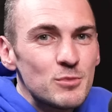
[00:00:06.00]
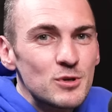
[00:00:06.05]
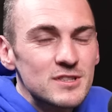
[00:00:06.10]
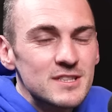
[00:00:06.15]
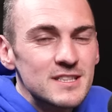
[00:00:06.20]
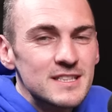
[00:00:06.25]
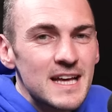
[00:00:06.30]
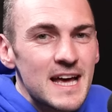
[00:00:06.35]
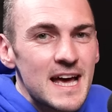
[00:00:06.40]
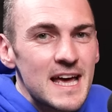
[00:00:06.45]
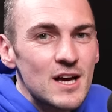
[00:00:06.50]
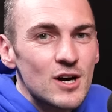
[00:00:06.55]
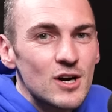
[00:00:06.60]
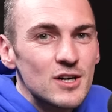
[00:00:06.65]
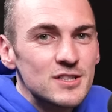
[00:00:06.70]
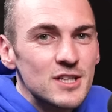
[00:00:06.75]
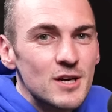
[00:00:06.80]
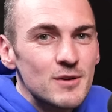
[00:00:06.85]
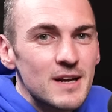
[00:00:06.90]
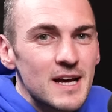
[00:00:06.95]
but today
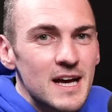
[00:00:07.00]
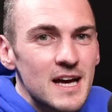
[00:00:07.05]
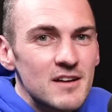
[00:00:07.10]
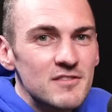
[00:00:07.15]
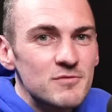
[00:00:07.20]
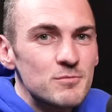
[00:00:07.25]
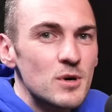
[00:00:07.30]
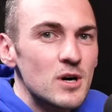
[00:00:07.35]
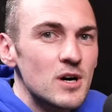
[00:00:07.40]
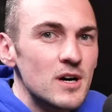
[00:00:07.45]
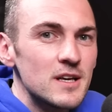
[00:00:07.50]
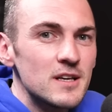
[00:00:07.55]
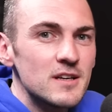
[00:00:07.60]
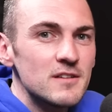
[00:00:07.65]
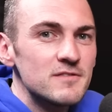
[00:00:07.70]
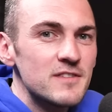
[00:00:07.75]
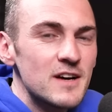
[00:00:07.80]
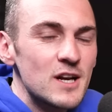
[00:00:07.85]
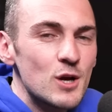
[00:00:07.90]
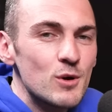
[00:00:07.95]
I don't have my
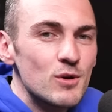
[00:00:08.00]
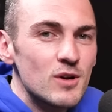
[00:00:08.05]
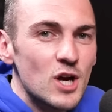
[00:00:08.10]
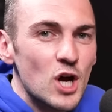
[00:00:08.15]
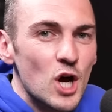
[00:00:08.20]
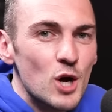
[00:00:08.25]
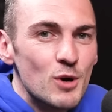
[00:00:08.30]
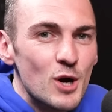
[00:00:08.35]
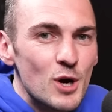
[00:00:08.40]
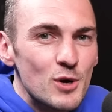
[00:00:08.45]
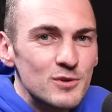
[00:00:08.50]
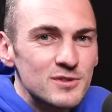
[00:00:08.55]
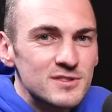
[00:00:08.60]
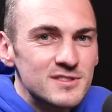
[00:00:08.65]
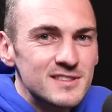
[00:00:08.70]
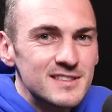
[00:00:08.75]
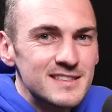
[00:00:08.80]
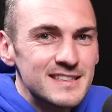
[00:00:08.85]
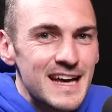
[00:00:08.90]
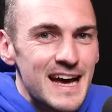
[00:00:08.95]
fellow
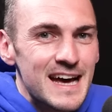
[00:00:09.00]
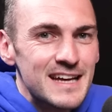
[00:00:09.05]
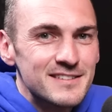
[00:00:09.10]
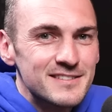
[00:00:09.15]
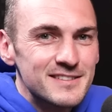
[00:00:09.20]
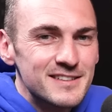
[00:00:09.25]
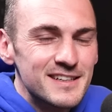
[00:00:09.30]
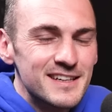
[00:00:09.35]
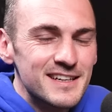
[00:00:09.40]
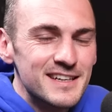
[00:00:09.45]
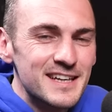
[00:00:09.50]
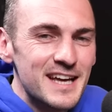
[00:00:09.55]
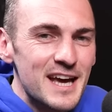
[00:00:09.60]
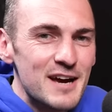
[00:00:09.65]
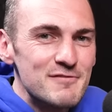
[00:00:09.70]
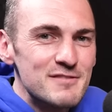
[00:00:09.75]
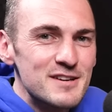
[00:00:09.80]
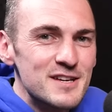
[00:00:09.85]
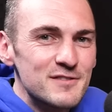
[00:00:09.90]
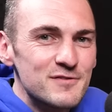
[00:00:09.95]
co-host, Dad,
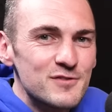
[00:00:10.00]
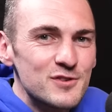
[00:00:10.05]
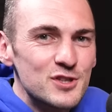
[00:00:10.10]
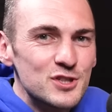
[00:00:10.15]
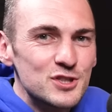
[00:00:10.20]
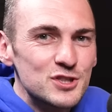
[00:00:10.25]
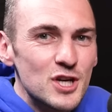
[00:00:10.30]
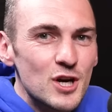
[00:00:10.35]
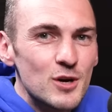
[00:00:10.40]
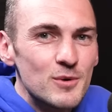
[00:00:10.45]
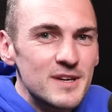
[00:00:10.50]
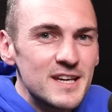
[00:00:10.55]
Gary, for the show.